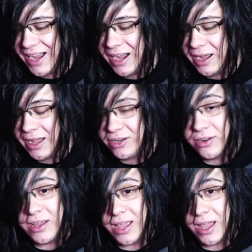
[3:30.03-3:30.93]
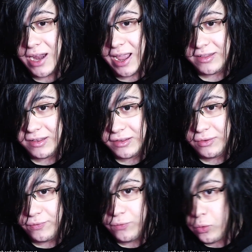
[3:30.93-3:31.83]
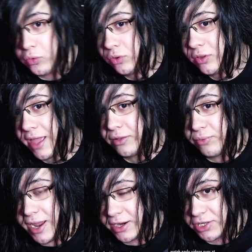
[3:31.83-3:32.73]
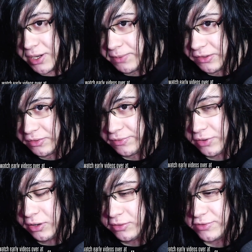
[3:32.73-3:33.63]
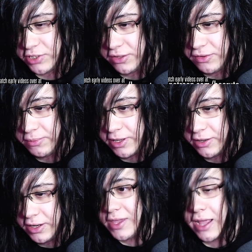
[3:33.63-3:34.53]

Uh, and you can get access to full length reaction episodes for all of Chainsaw Man.